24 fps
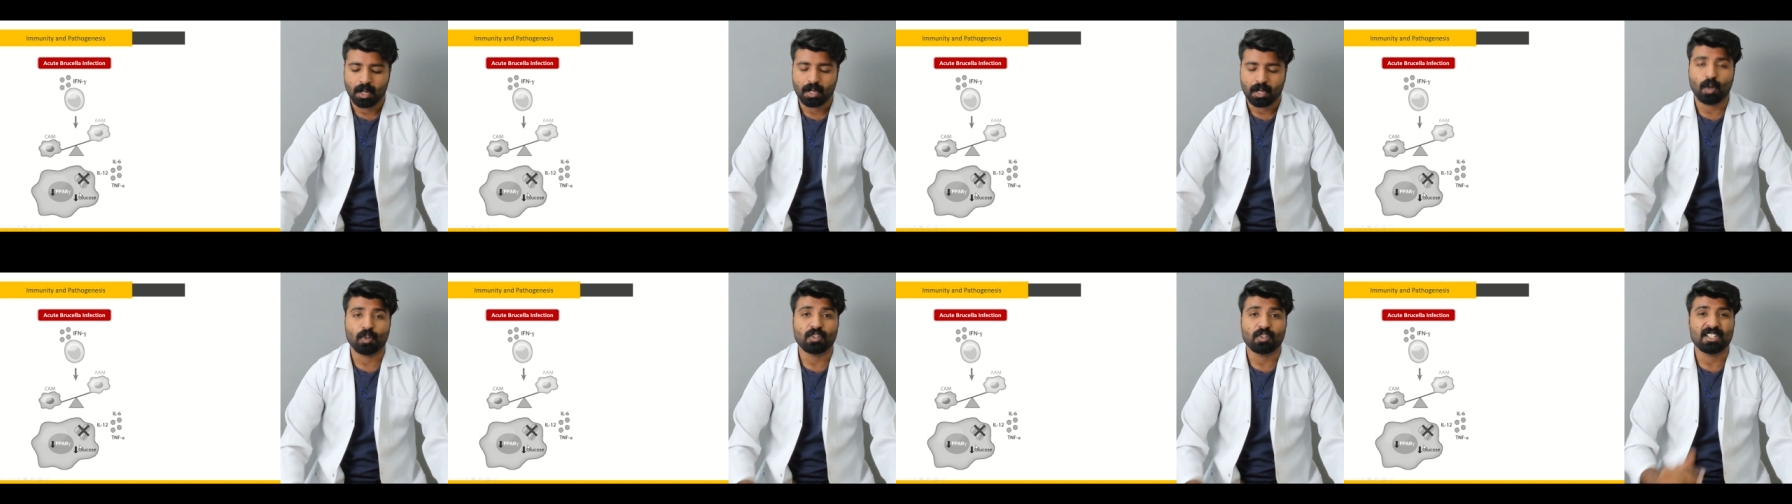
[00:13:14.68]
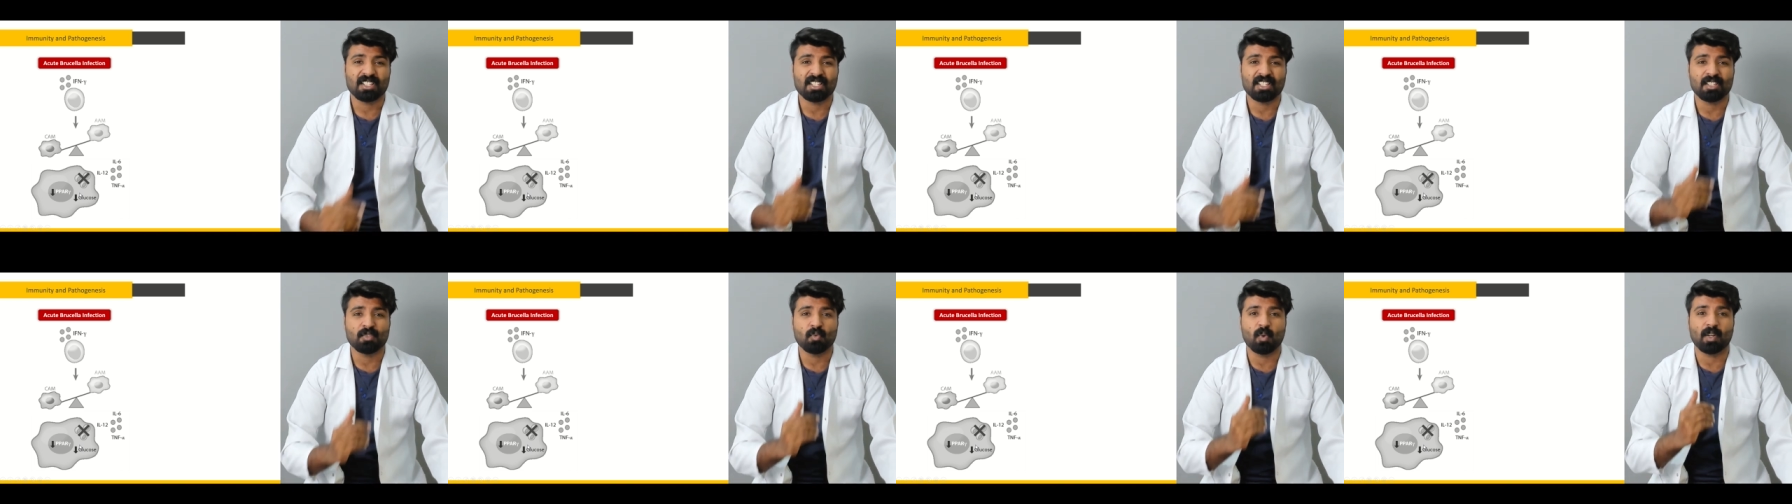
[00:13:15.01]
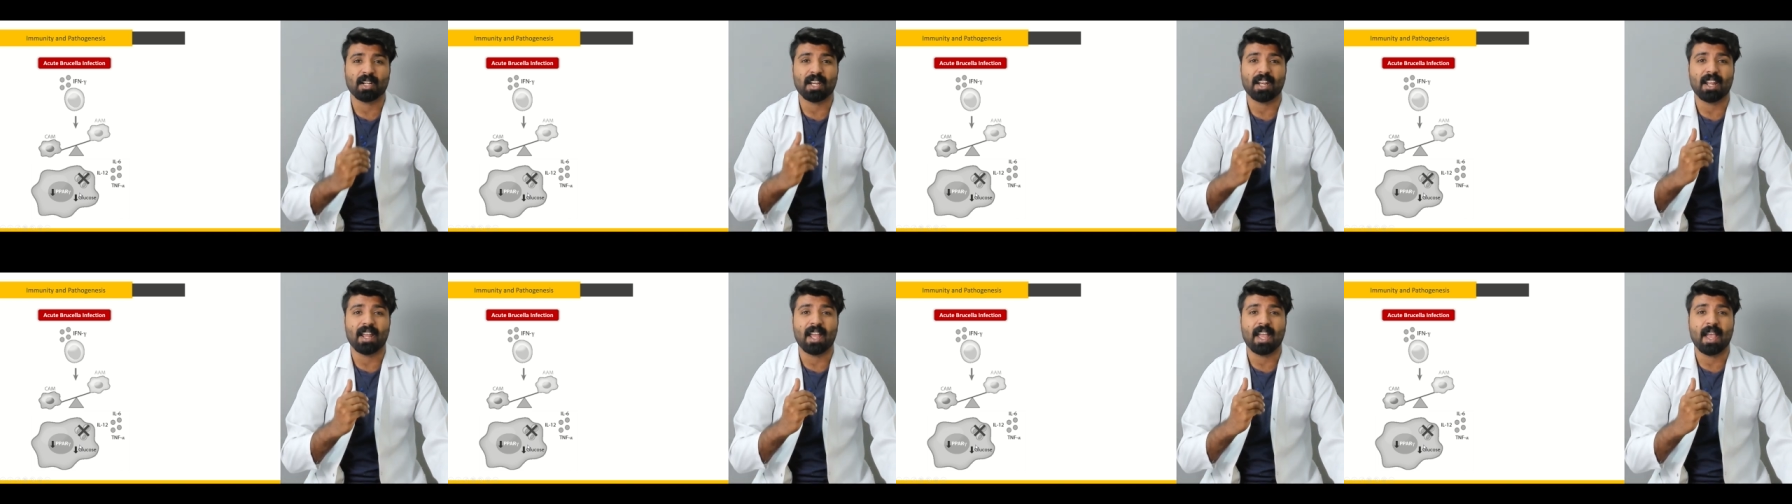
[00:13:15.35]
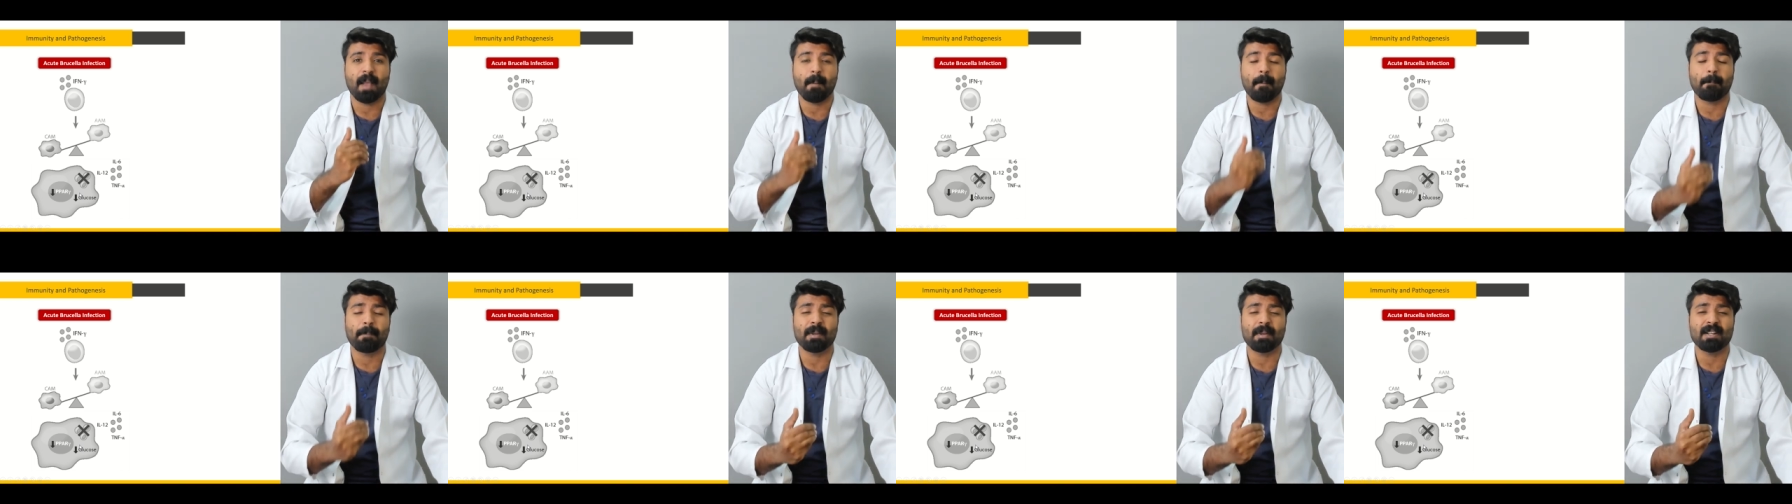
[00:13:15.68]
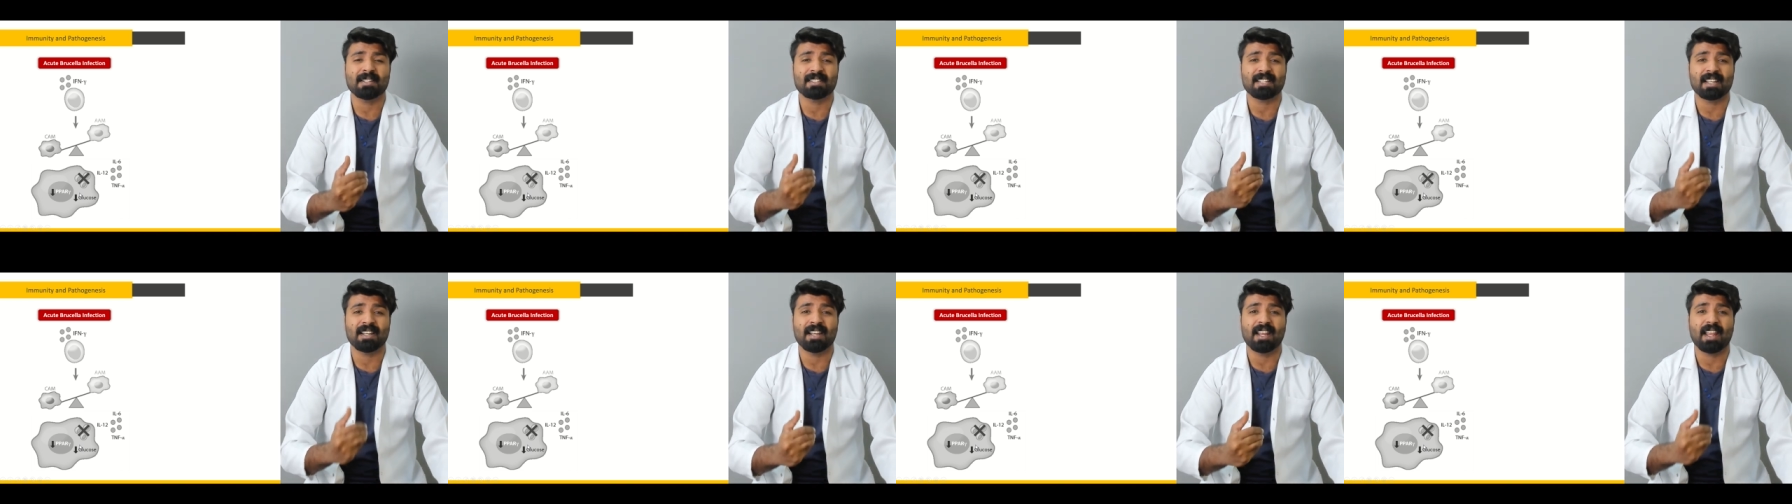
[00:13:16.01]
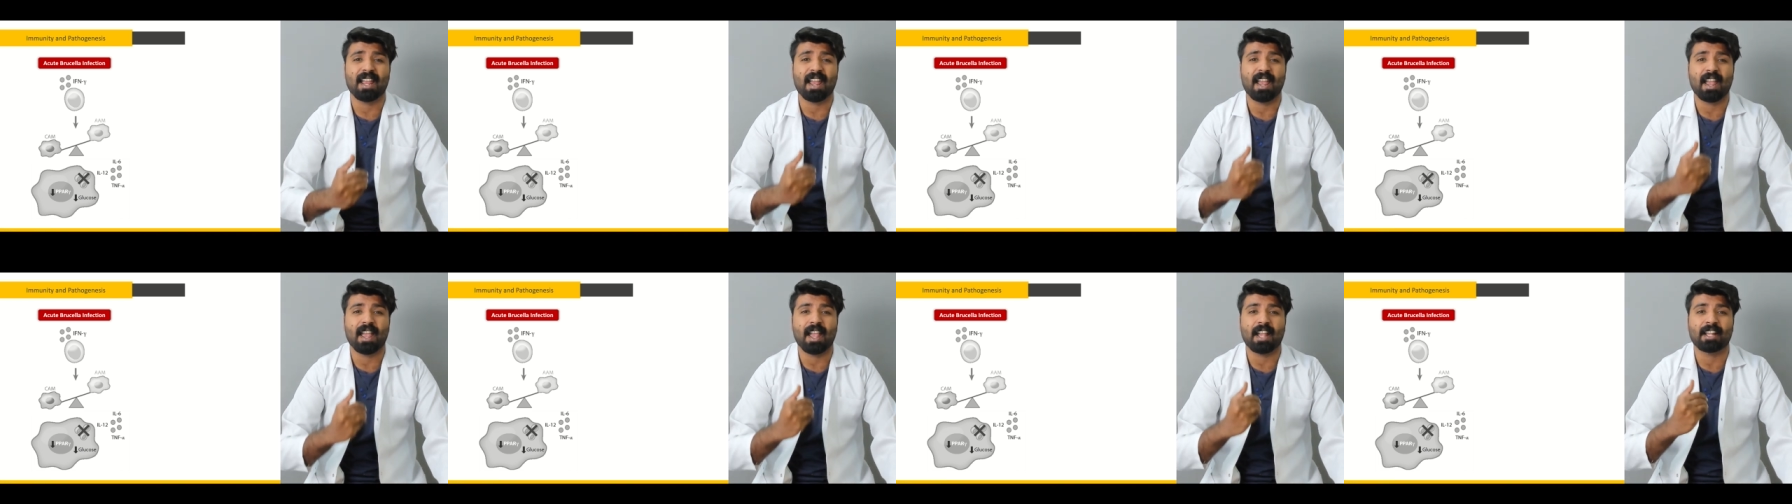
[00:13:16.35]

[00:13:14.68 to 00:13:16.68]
Now this is what happens in